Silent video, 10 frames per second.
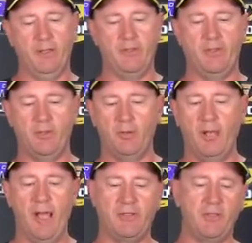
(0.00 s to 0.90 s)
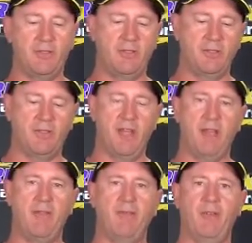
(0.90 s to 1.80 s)
It's a dual action, so it's
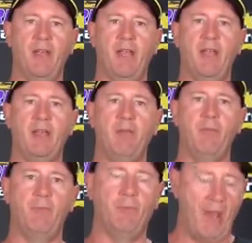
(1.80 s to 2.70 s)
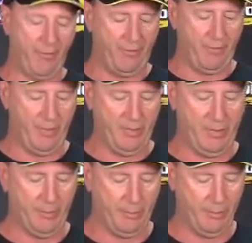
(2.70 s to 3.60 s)
down for air, back from
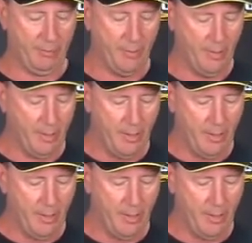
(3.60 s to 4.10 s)
material.